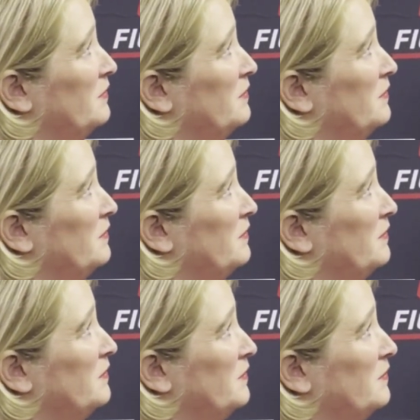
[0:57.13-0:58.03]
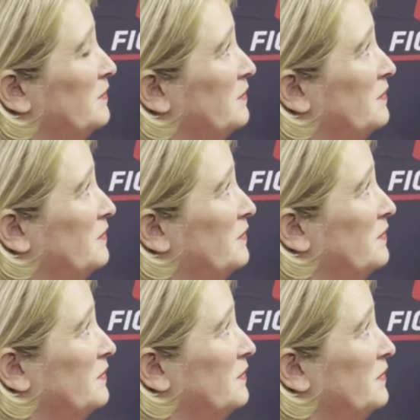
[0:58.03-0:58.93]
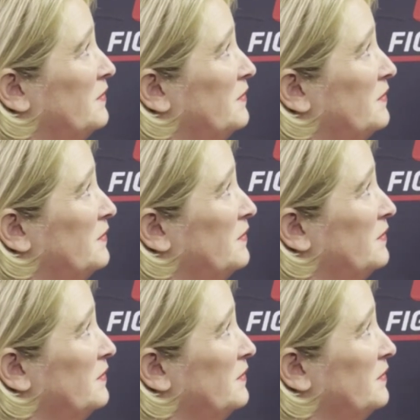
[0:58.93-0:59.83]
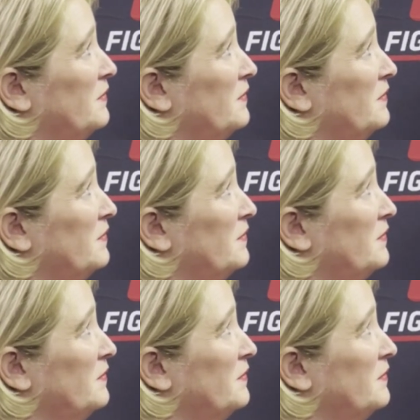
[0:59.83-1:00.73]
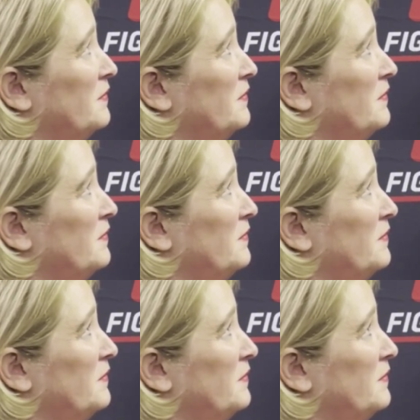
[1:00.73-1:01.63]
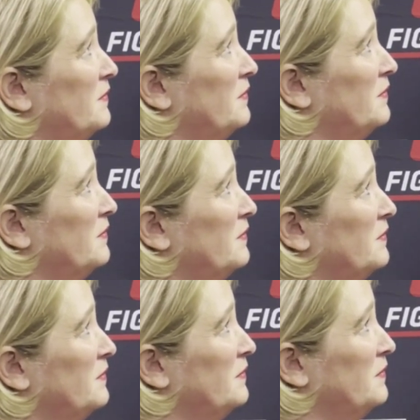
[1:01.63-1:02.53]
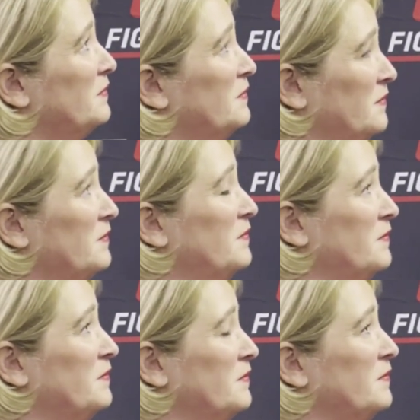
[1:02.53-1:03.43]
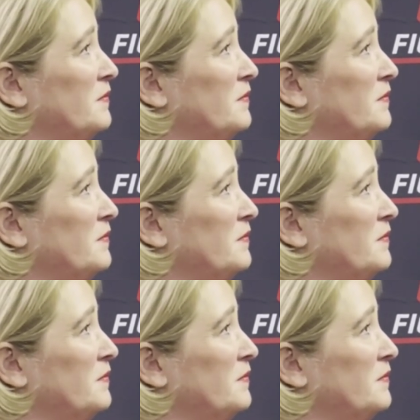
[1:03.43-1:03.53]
[no speech]